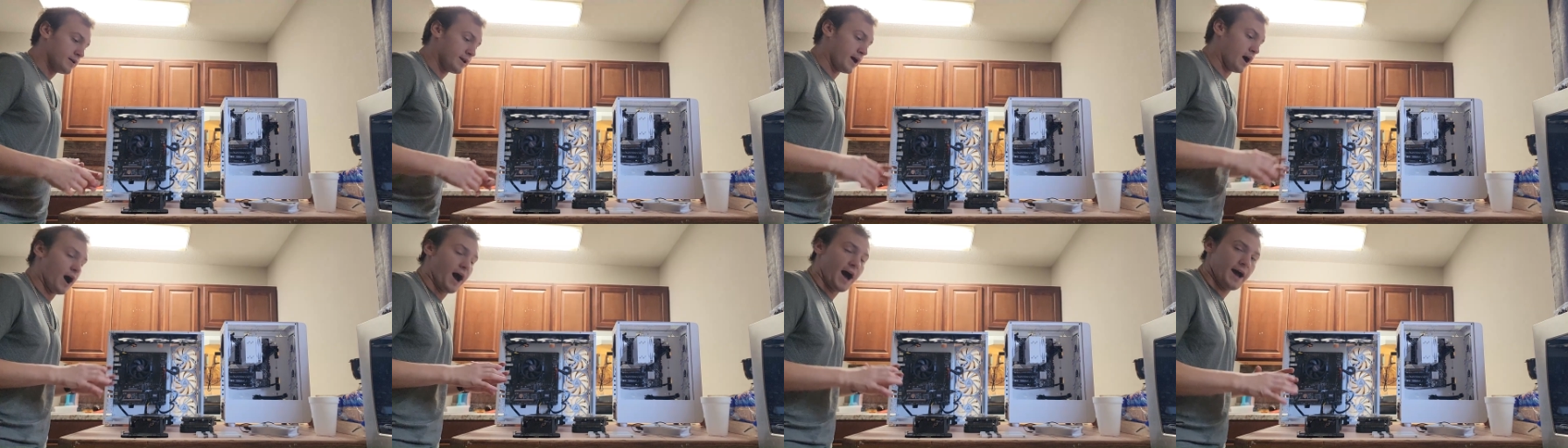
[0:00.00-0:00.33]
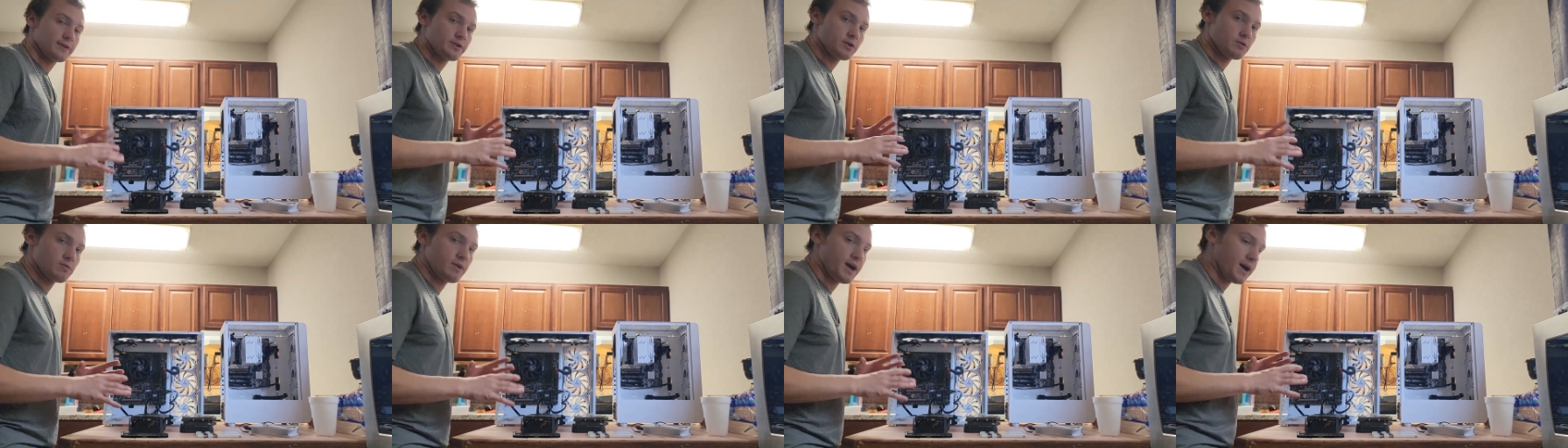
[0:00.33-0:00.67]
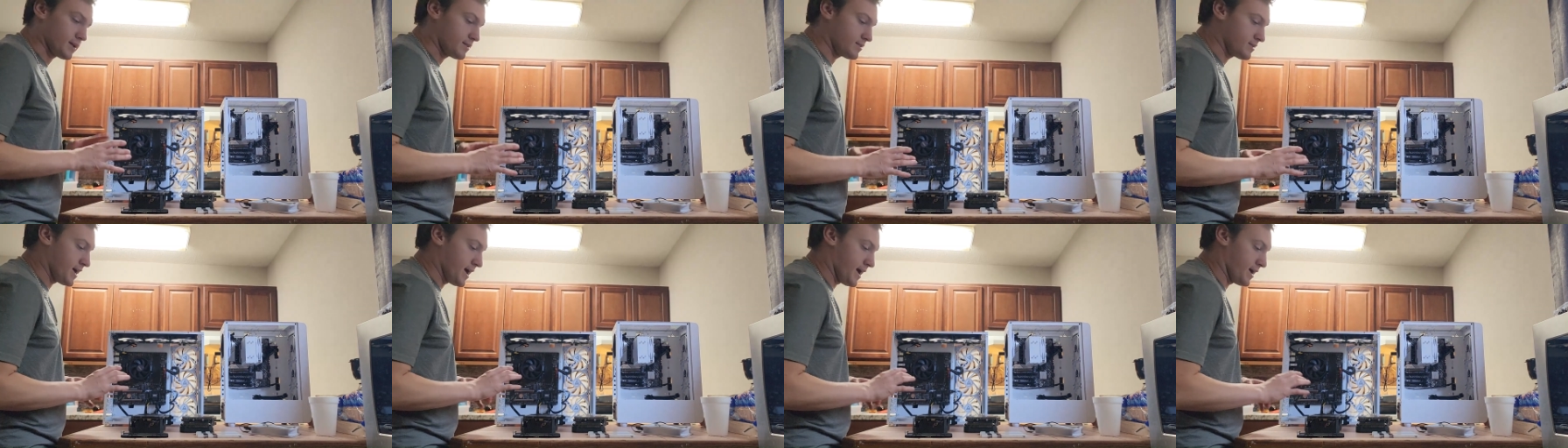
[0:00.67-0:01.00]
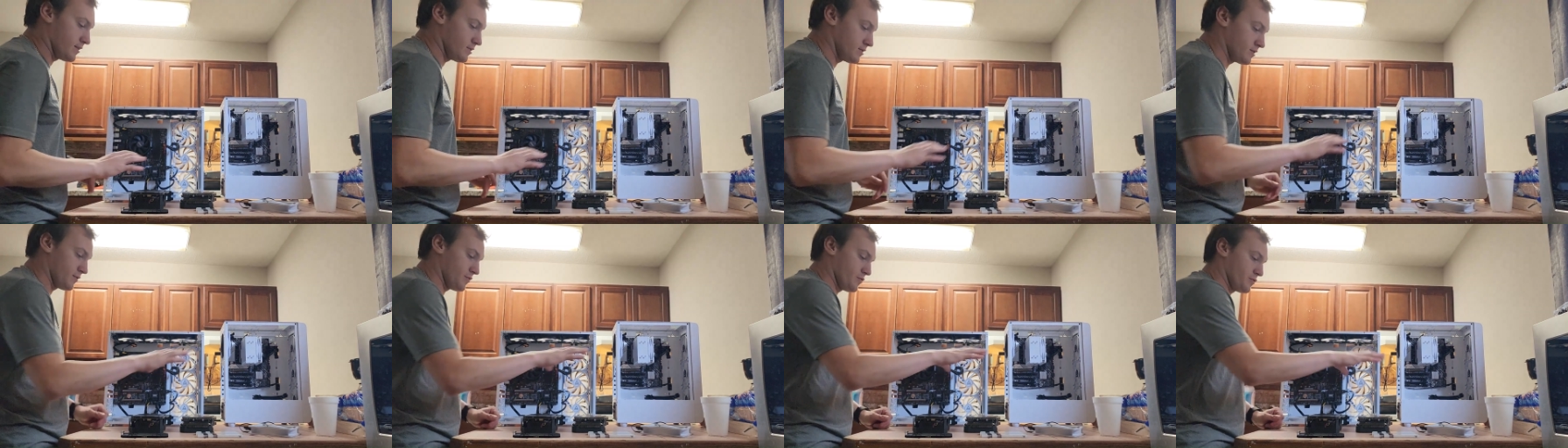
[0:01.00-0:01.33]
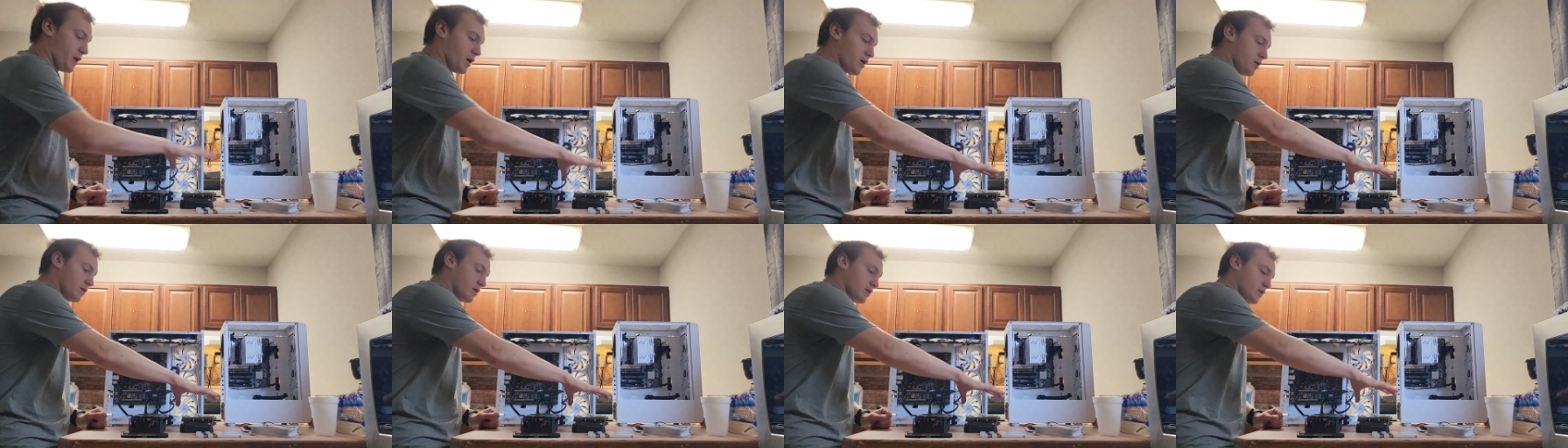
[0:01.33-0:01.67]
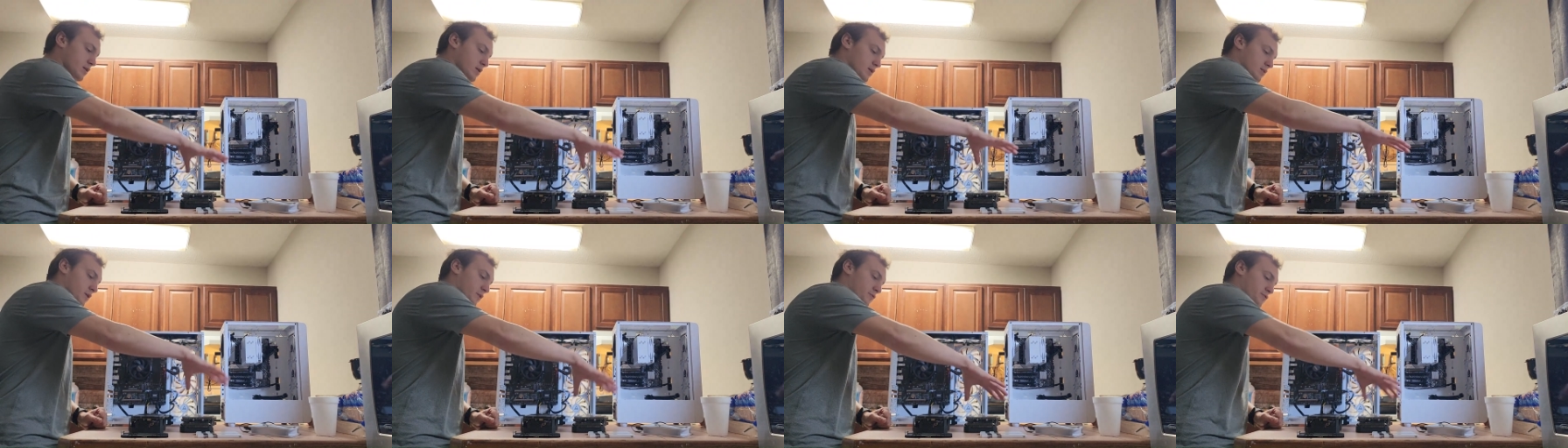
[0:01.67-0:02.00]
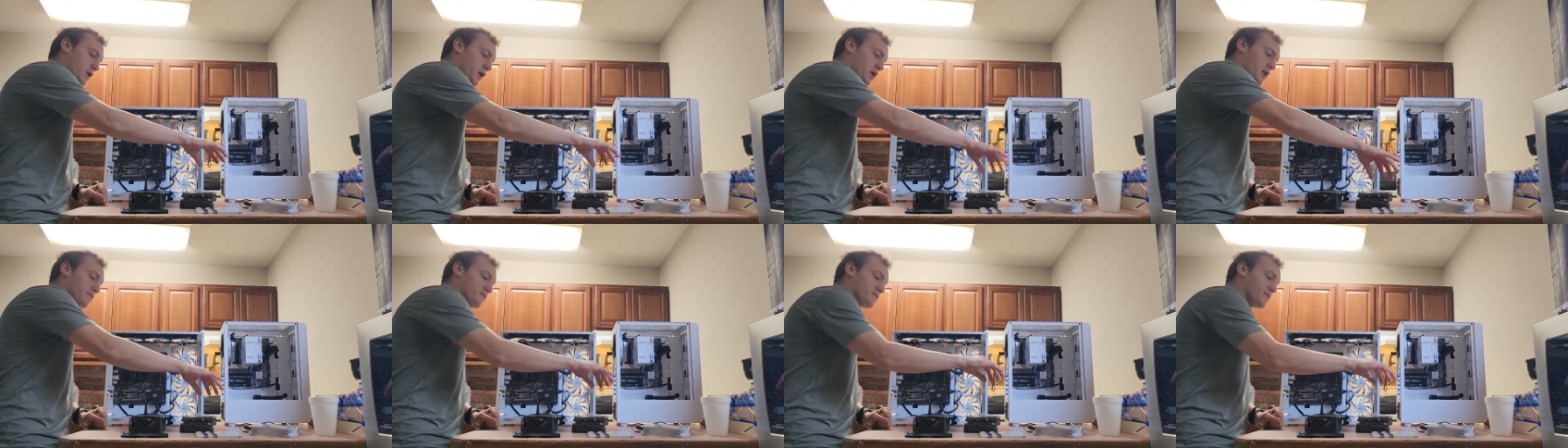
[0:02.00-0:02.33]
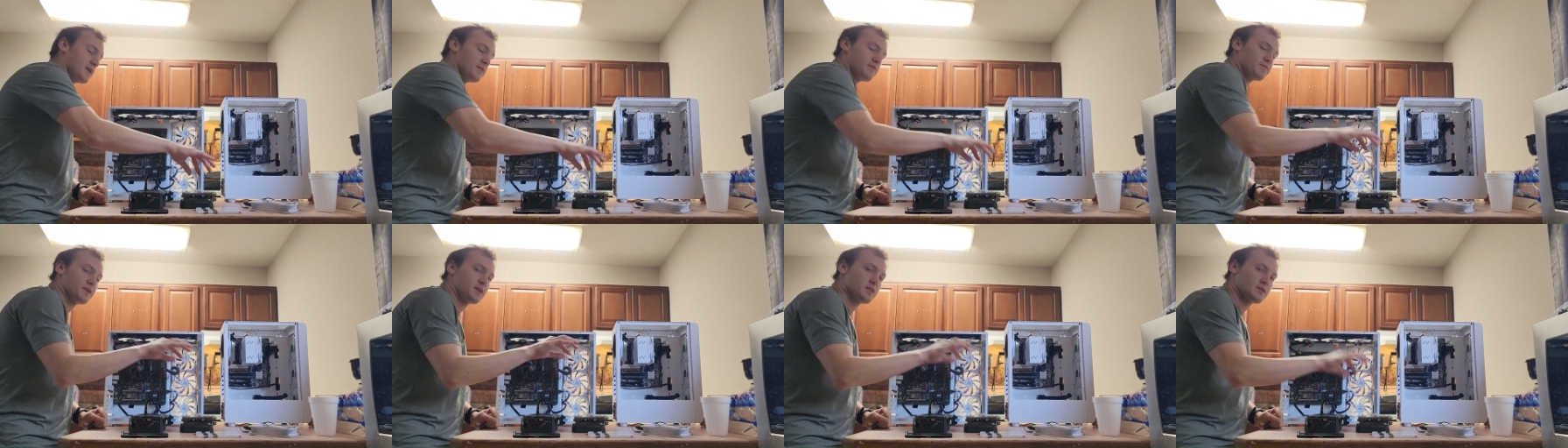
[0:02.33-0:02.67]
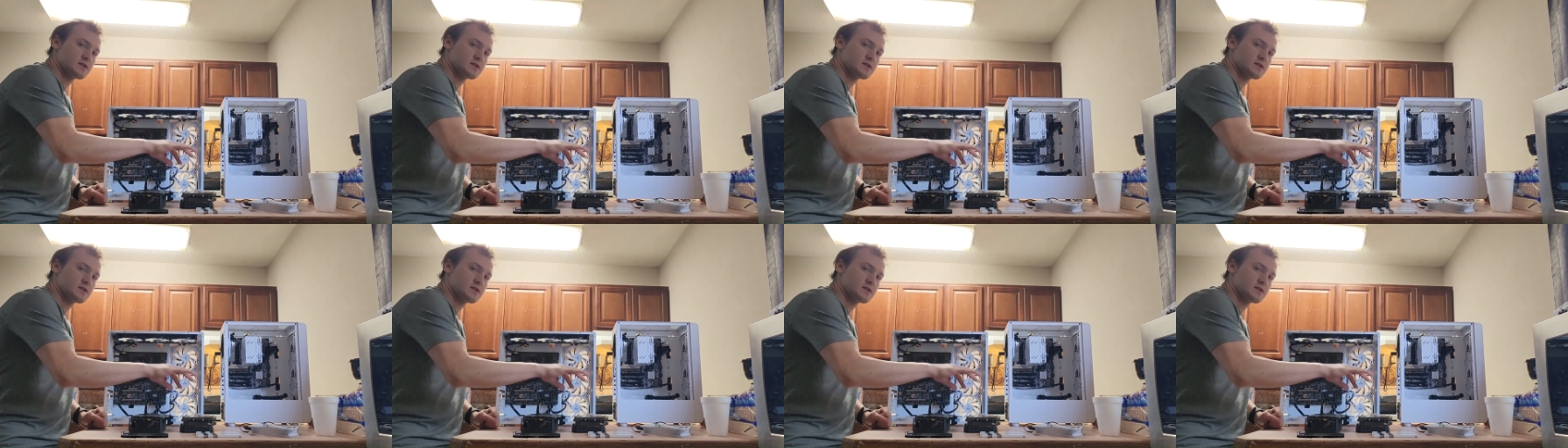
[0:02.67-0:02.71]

Now, I do like that. The 3050